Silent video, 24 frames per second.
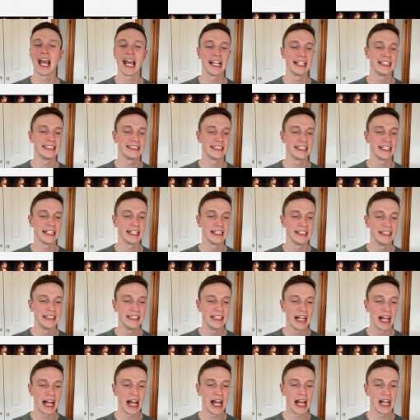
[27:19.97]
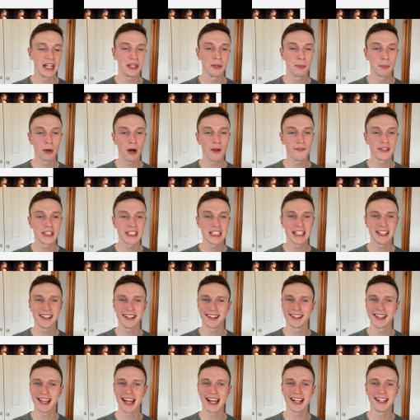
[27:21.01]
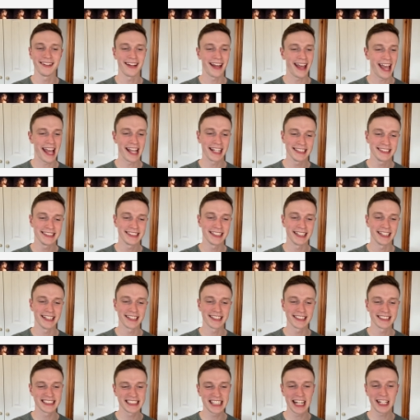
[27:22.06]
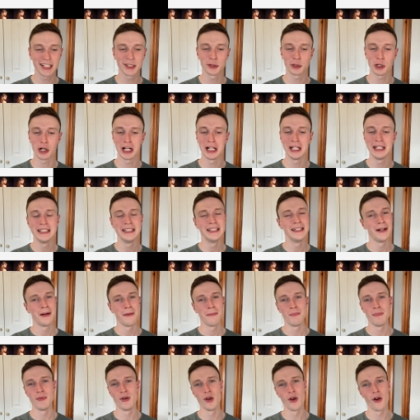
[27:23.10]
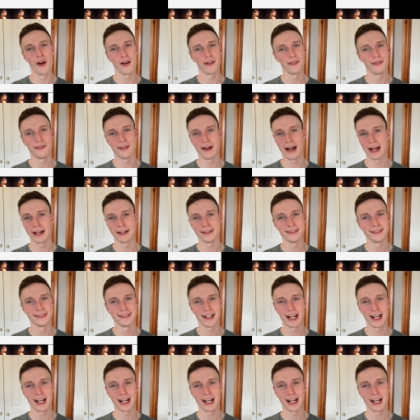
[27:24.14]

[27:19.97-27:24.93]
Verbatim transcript: A tier. Uh, the Prophecy, again, A tier. Cassandra, not a fan.